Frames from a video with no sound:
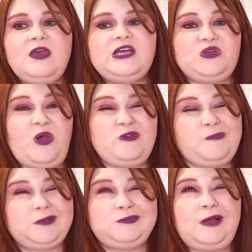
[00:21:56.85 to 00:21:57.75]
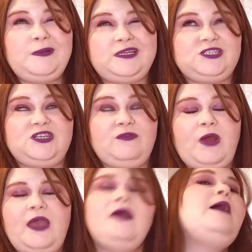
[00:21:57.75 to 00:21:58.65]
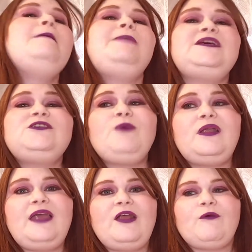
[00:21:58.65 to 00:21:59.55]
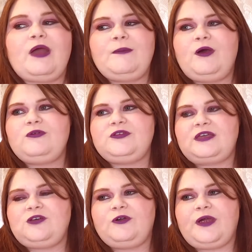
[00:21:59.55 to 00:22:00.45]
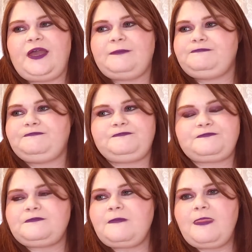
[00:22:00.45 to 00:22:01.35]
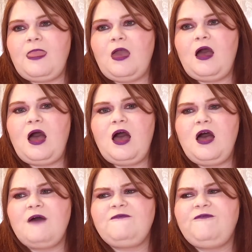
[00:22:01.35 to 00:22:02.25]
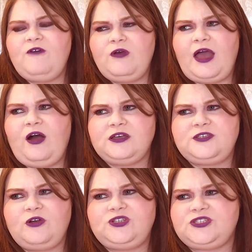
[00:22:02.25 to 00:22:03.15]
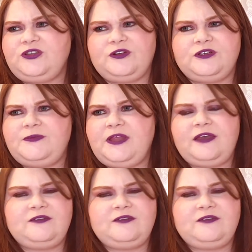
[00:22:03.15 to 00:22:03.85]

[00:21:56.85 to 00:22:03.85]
So it was a couple days I just didn't write. But I still won NaNoWriMo, so that's all great. I also just learned to be like